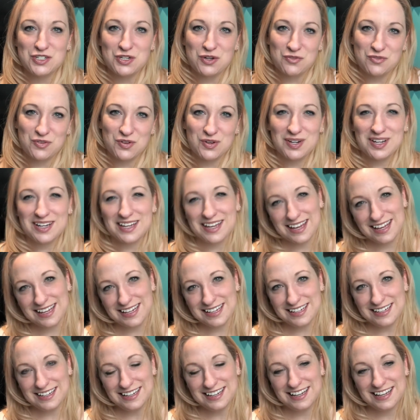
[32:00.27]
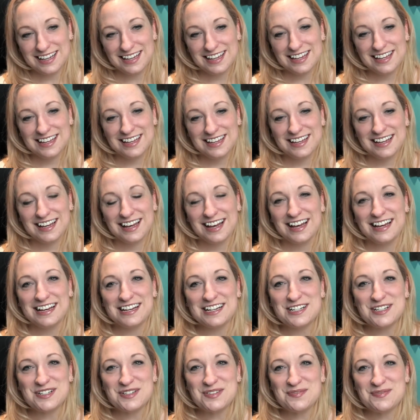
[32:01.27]
over again
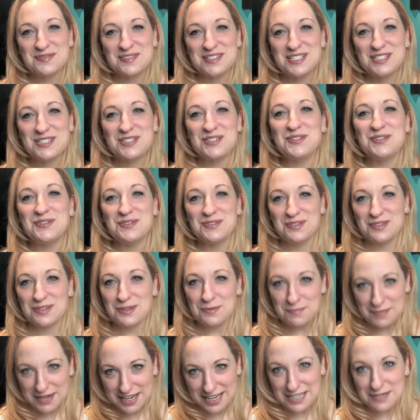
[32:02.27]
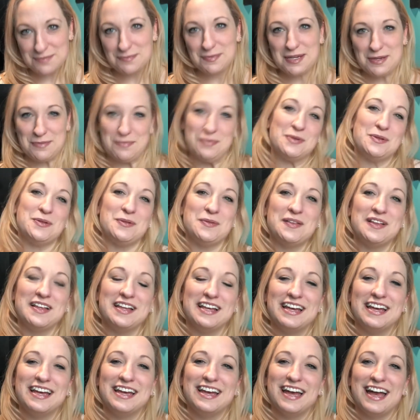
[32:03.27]
um, to the main people.
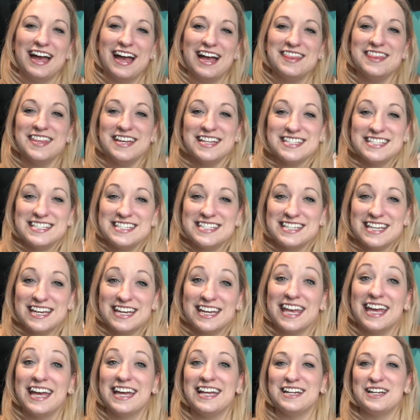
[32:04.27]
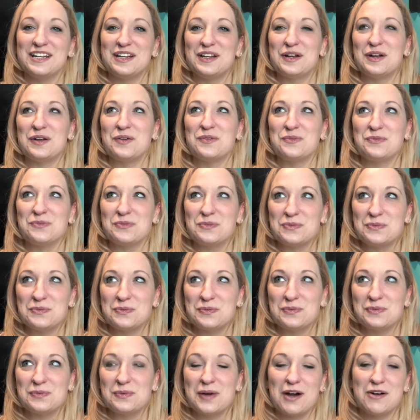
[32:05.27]
And that's, again,
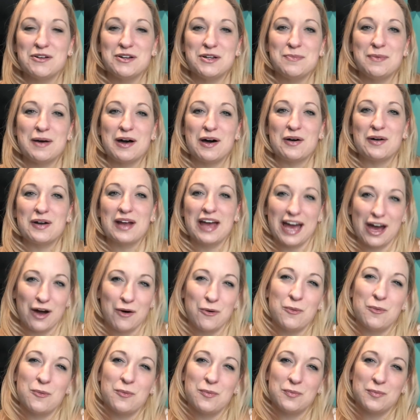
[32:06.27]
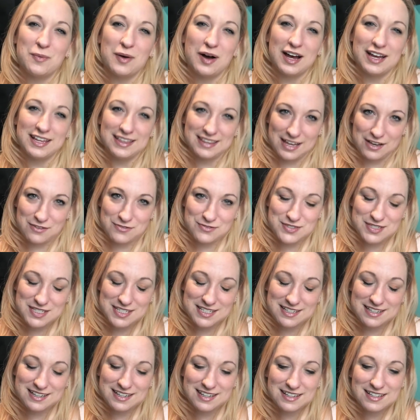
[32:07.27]
roundabout how I left.
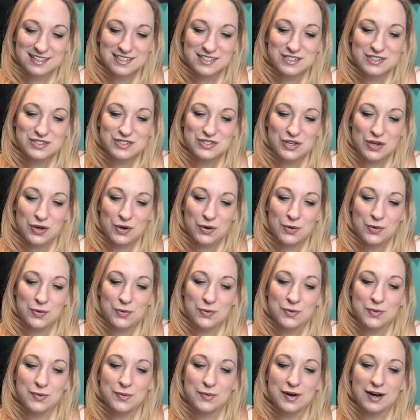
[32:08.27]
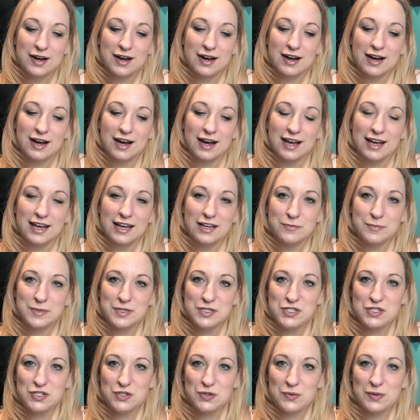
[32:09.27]
So I had been
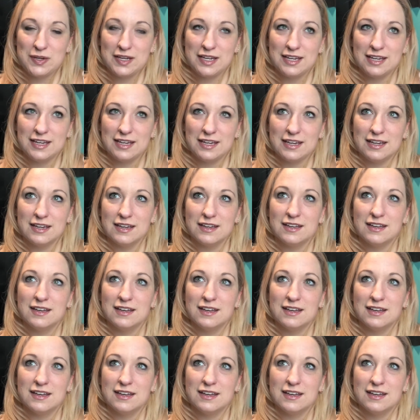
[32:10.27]
doing